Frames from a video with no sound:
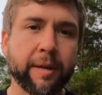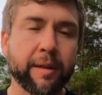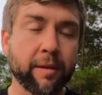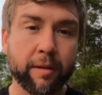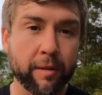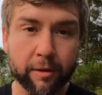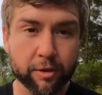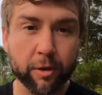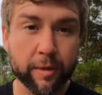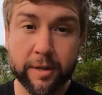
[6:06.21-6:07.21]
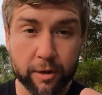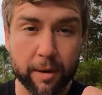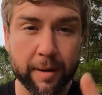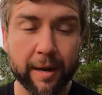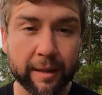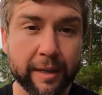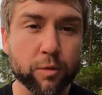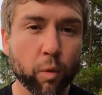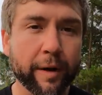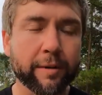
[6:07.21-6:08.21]
I mean, there's no reason you're not buying at
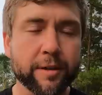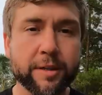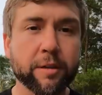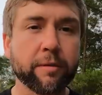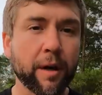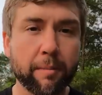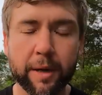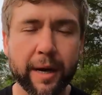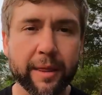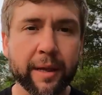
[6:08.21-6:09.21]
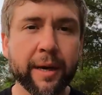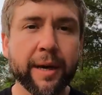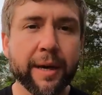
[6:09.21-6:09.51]
least 1 ounce of silver a month.